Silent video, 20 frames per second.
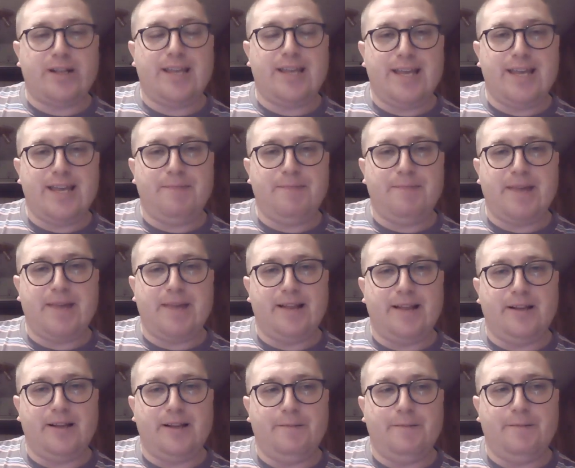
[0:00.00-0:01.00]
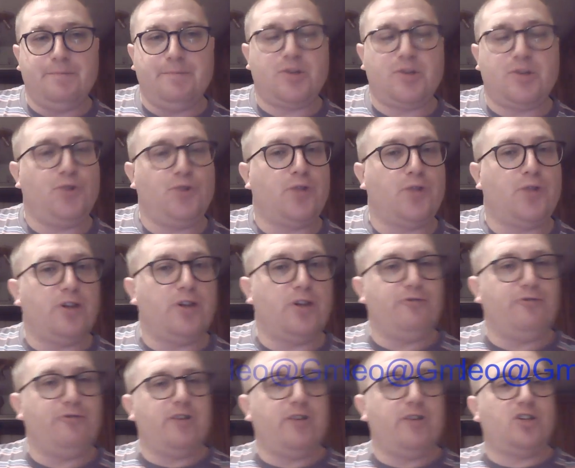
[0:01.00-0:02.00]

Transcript: and email them to the Lone